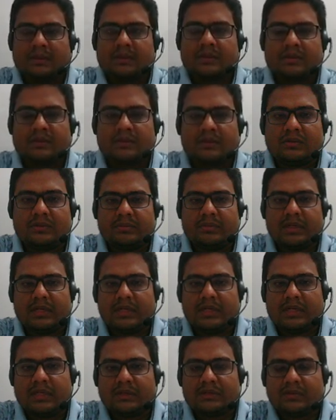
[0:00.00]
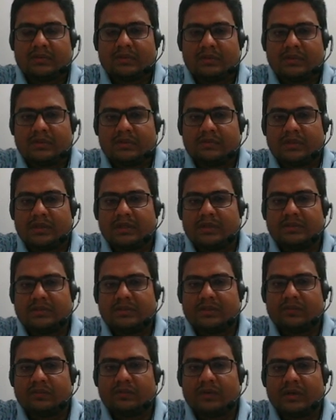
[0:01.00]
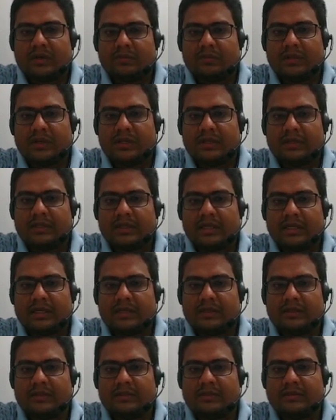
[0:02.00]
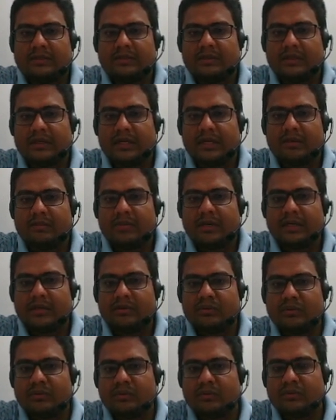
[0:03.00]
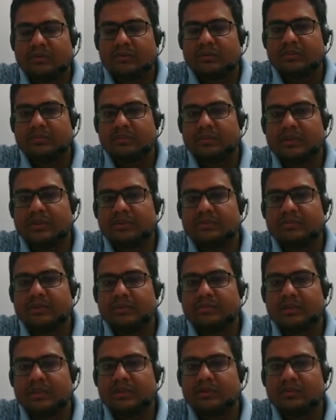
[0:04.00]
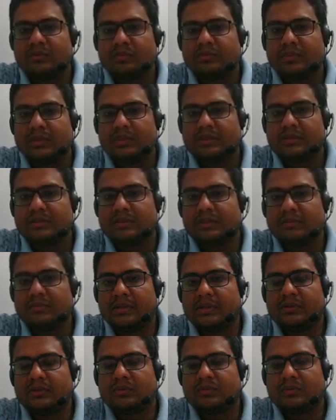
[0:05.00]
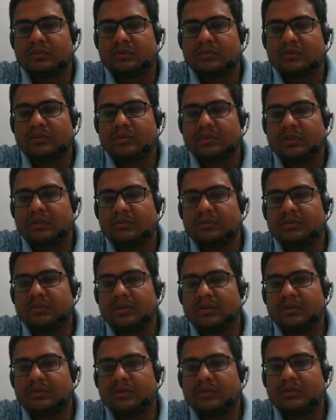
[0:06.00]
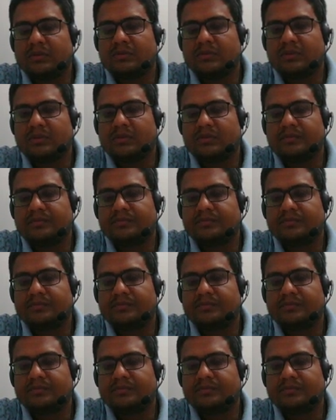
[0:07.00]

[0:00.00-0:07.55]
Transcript: similarly, so therefore I can say 1 by tan a by 2 plus b by 2 plus c by 2, that will be equal to 0.